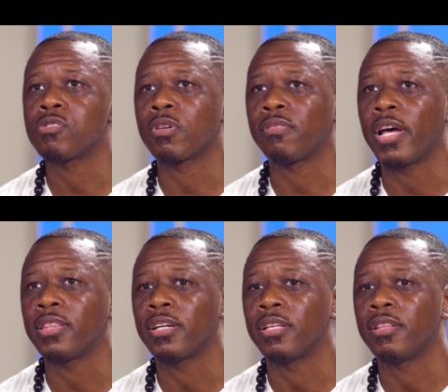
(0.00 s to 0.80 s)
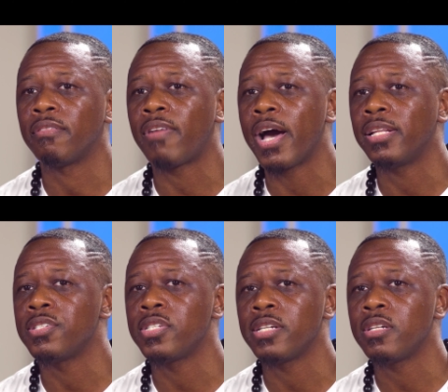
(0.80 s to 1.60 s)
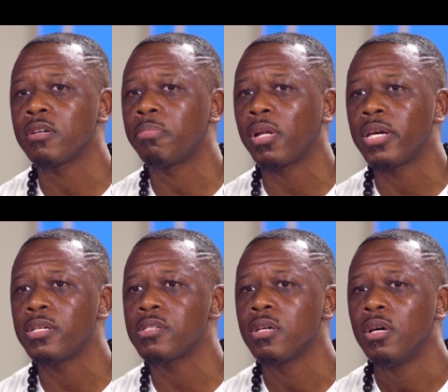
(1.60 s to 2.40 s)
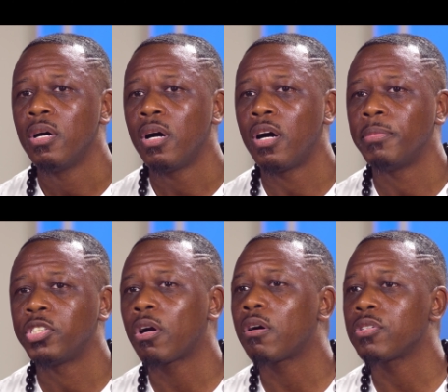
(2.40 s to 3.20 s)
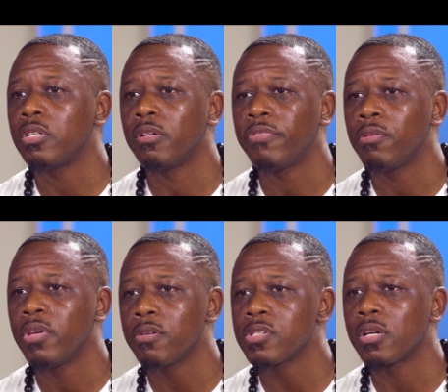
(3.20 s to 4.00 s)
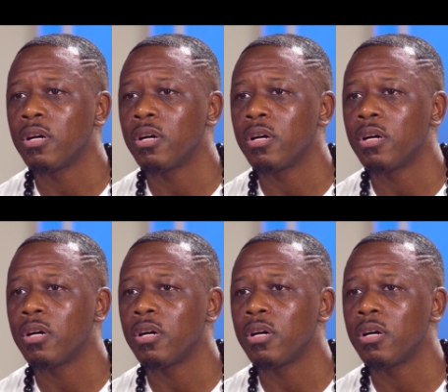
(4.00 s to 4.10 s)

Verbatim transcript: sort of like the the violence that took place um, in Charleston a few years